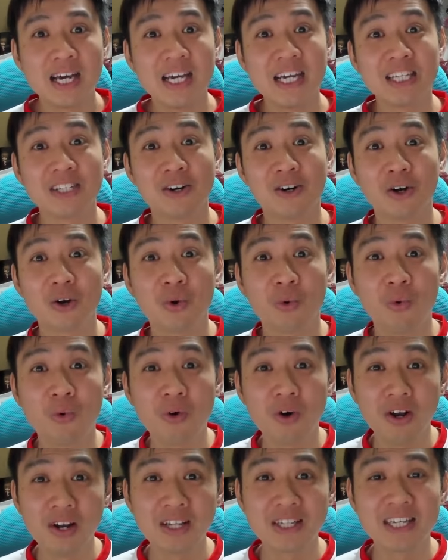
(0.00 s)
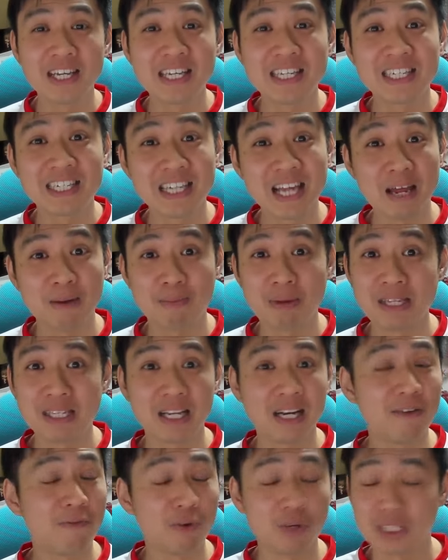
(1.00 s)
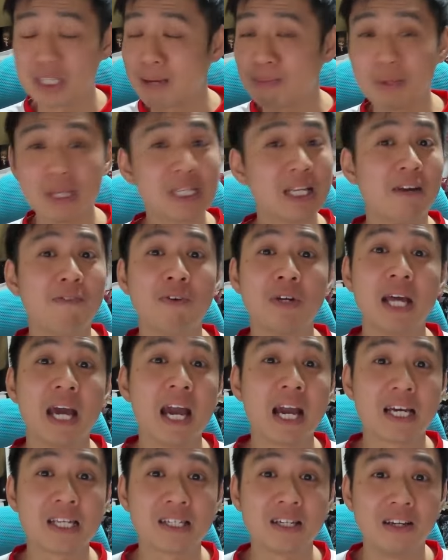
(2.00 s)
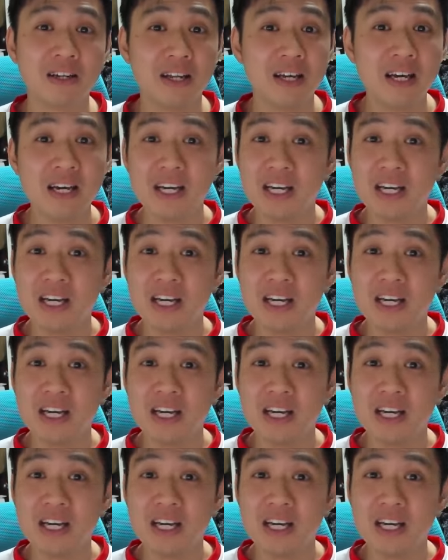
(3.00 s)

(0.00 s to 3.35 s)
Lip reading: He's got quality set piece delivery excellent,